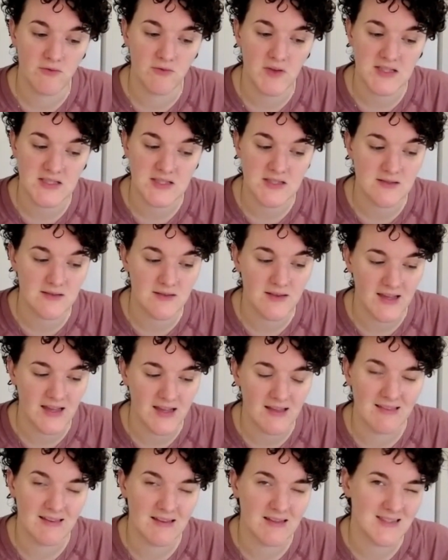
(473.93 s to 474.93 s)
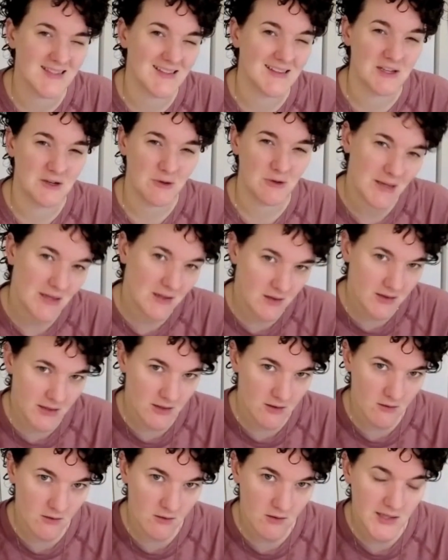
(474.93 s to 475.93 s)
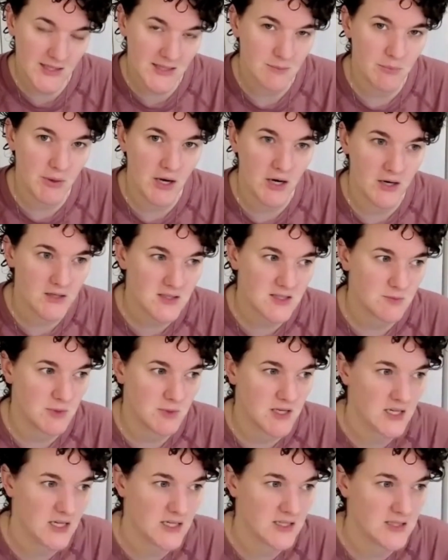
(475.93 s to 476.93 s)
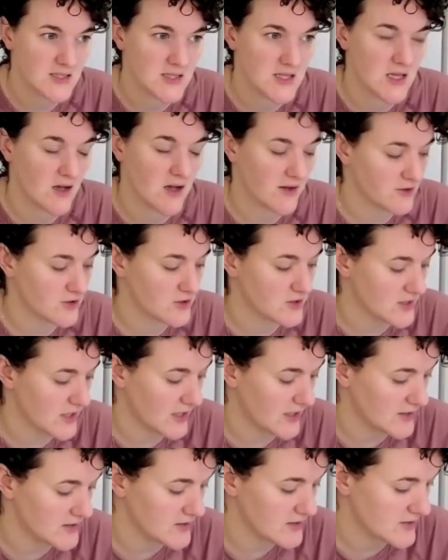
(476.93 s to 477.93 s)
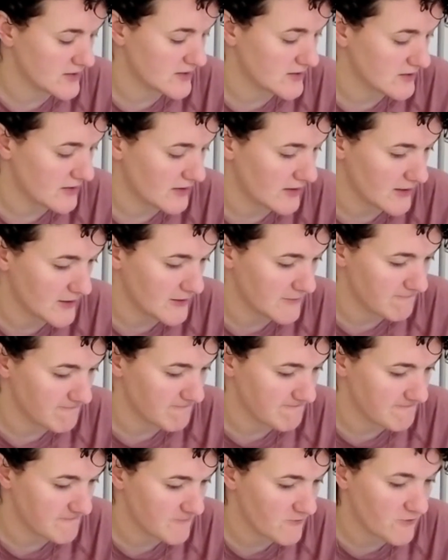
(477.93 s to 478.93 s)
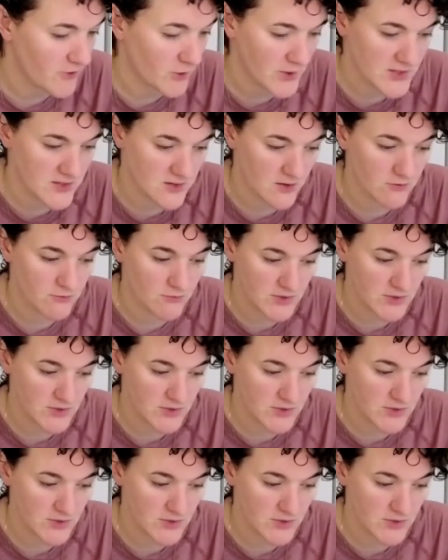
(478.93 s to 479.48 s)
it's a little bit clinical in parts, because the author does focus on